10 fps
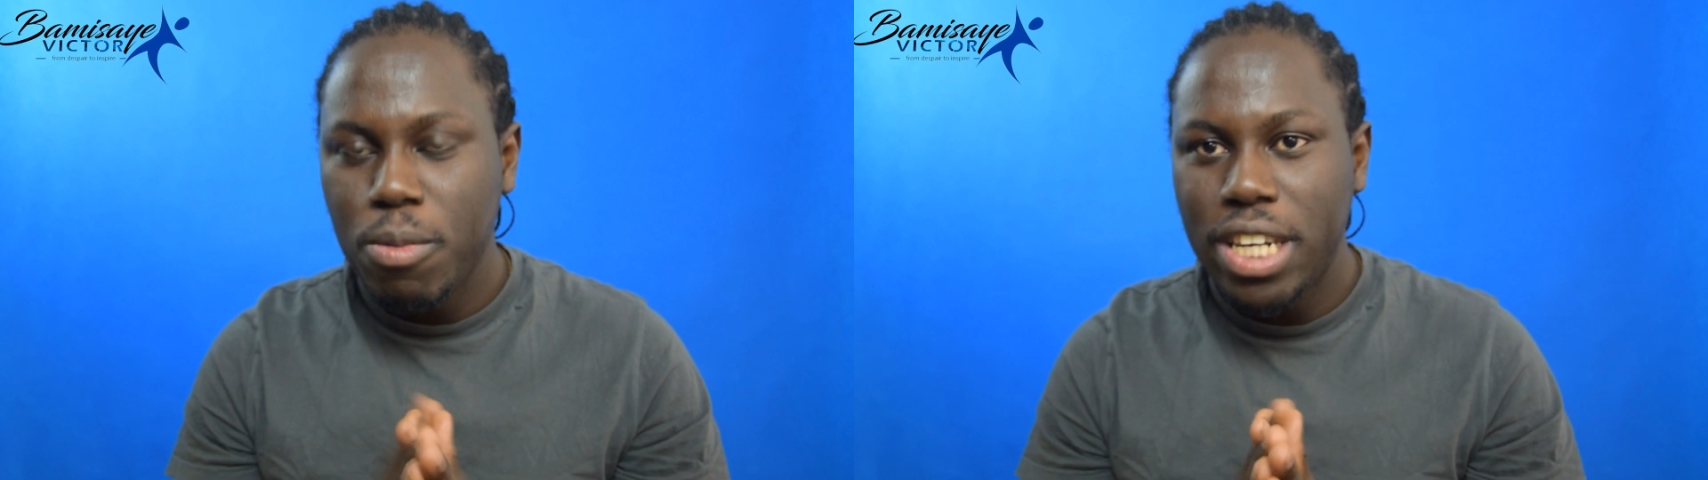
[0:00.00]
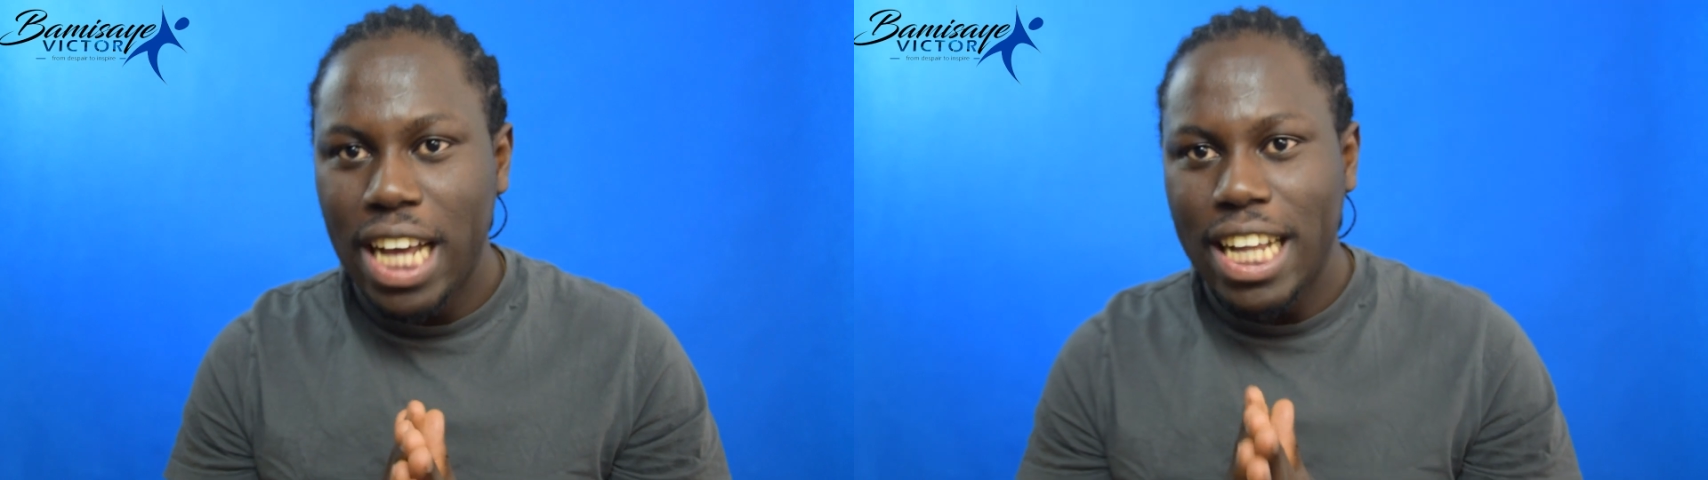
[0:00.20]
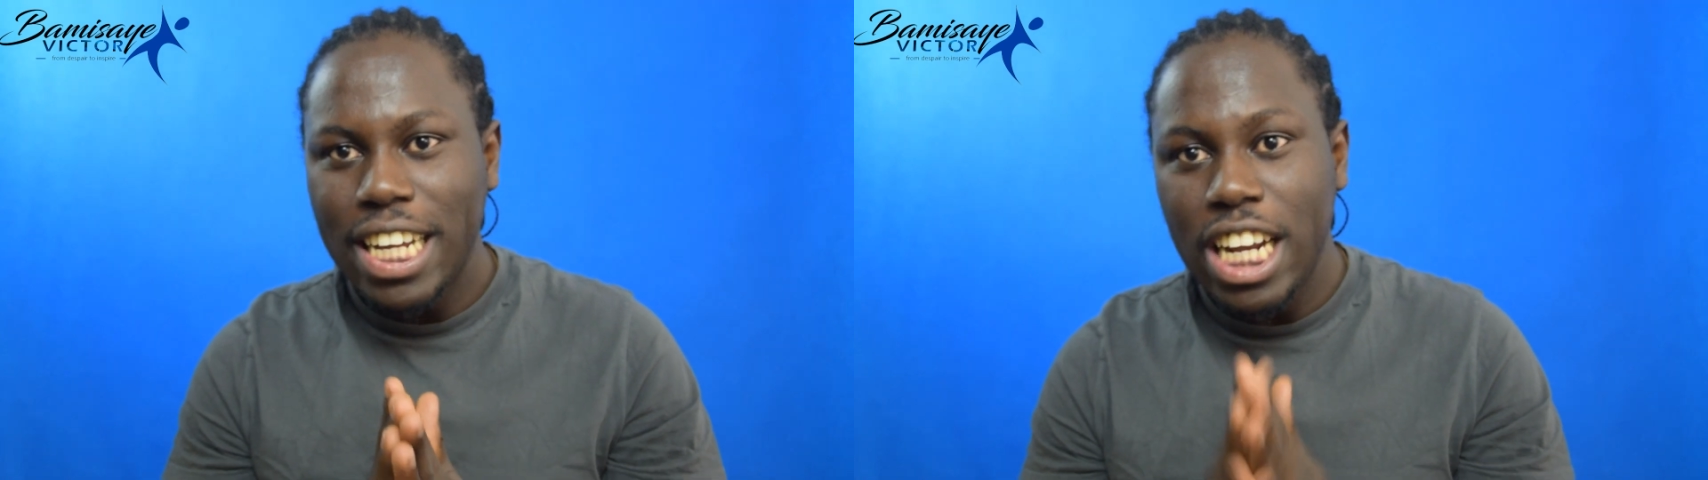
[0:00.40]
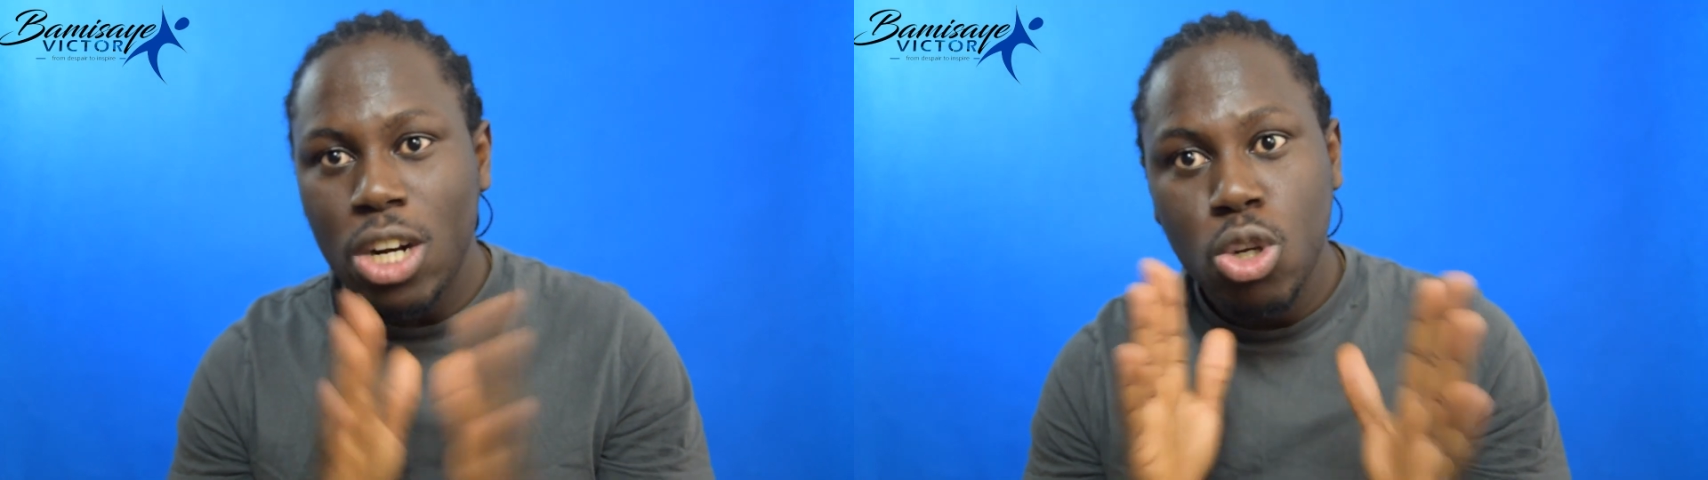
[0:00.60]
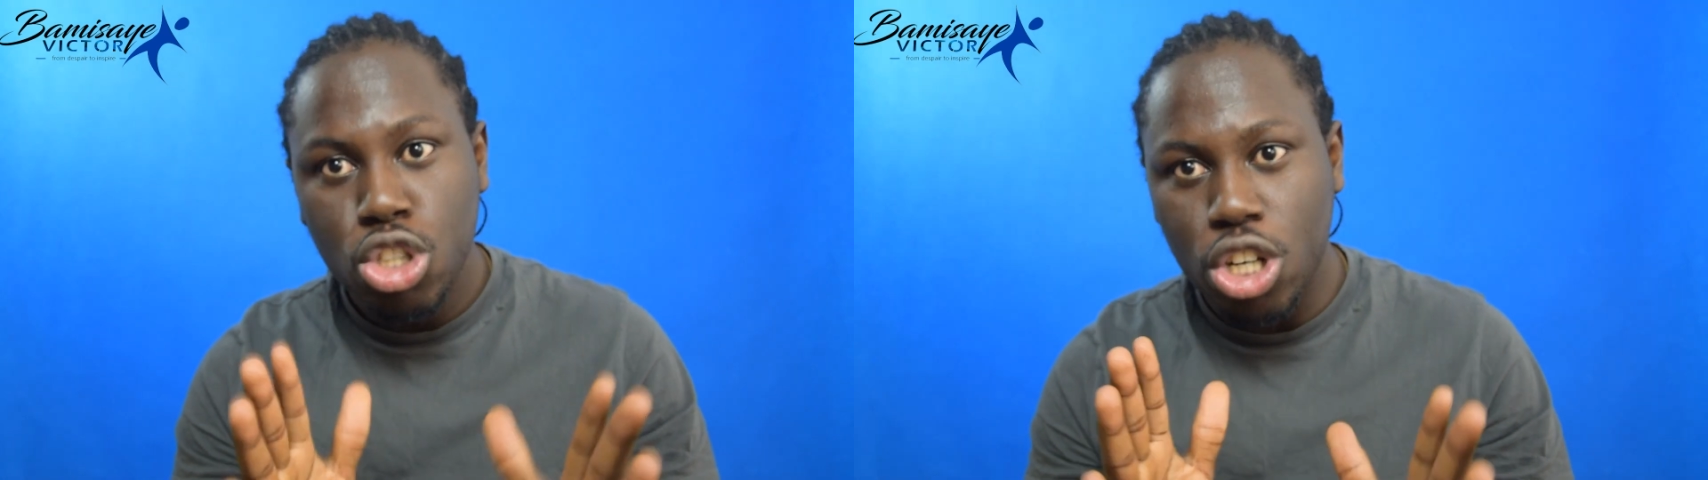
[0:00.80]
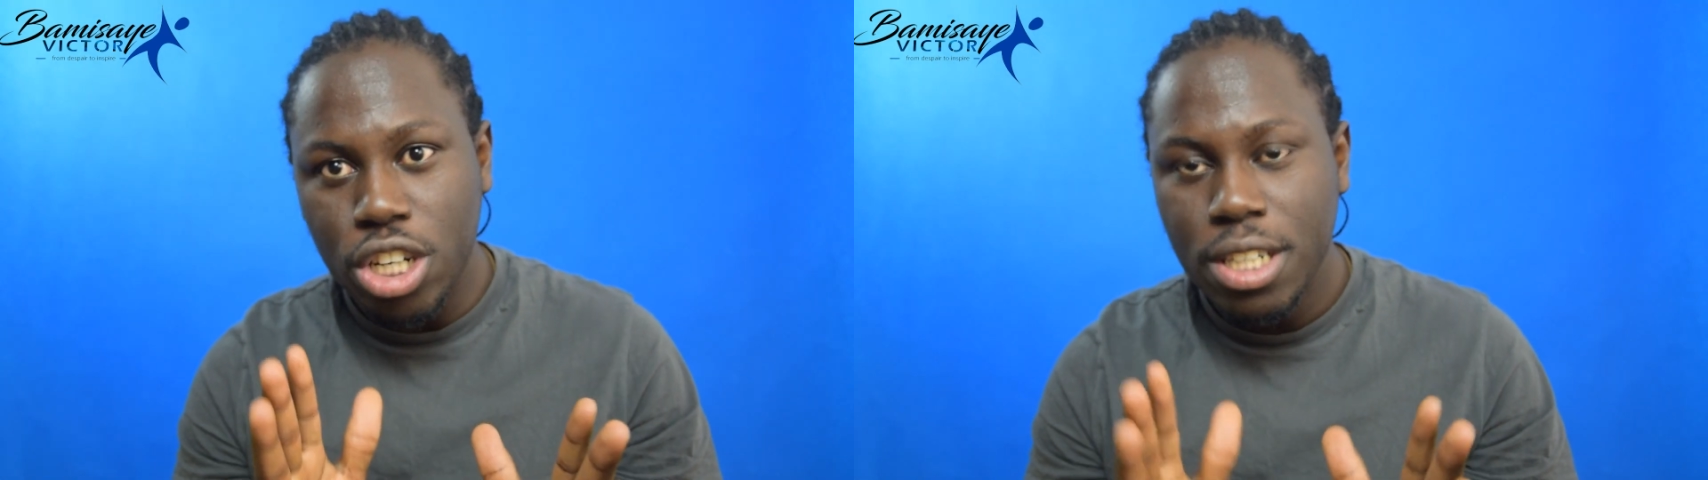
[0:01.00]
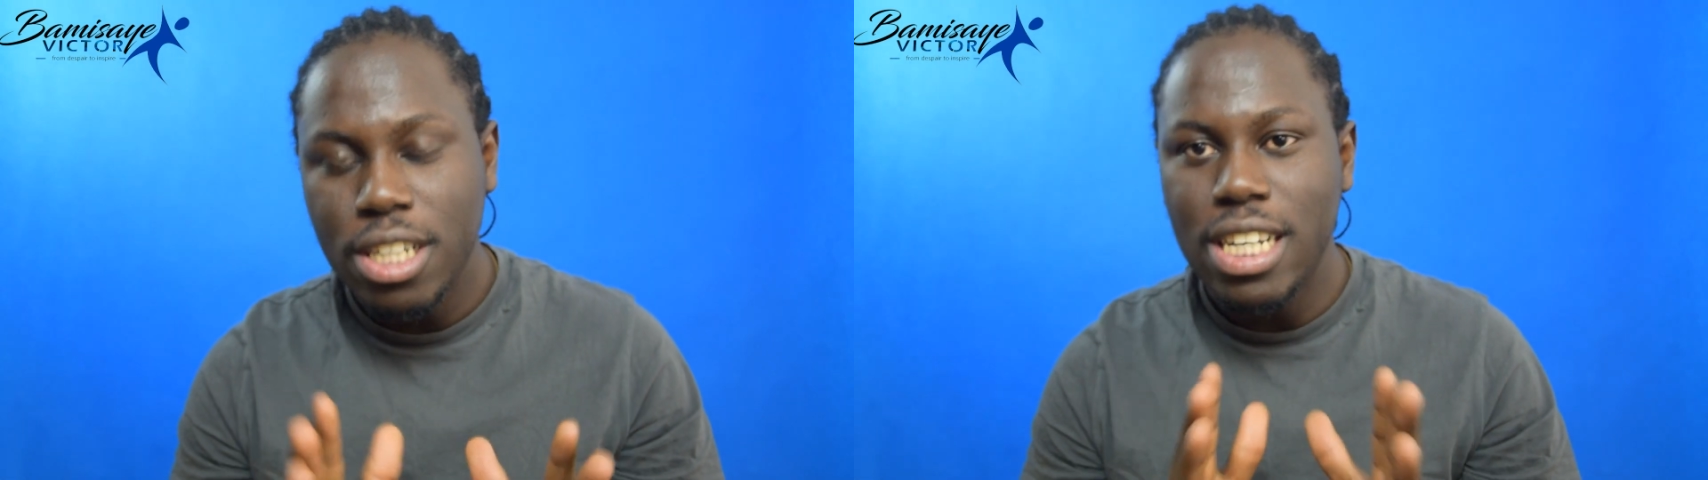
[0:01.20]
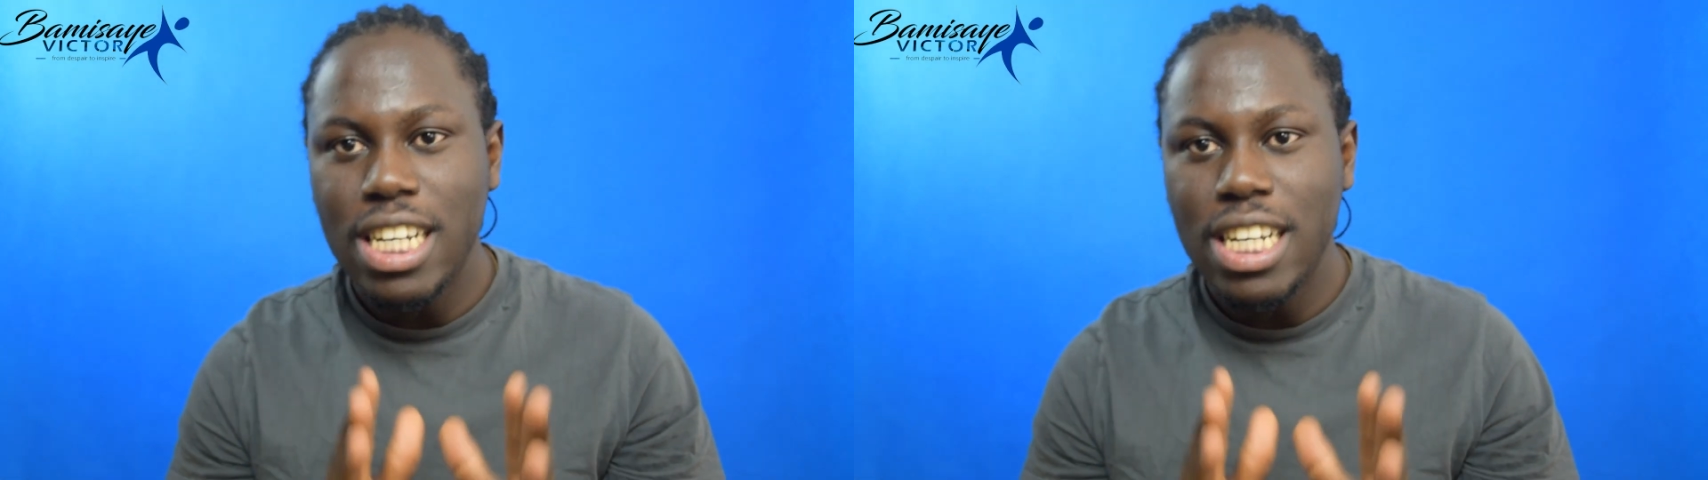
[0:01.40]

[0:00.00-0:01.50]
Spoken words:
that illusion